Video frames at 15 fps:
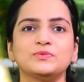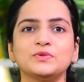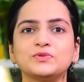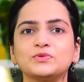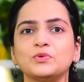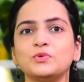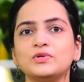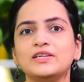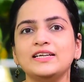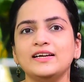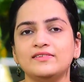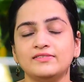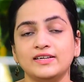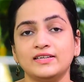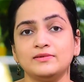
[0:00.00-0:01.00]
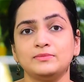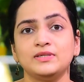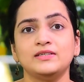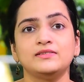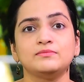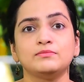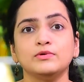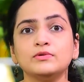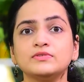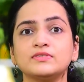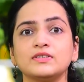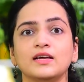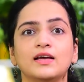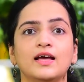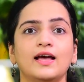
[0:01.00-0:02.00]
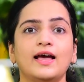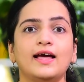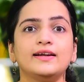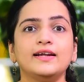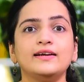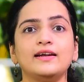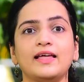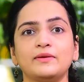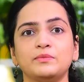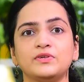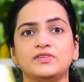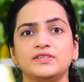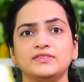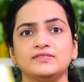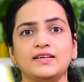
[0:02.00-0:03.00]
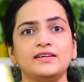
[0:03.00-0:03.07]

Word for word: It was only available in books and at libraries.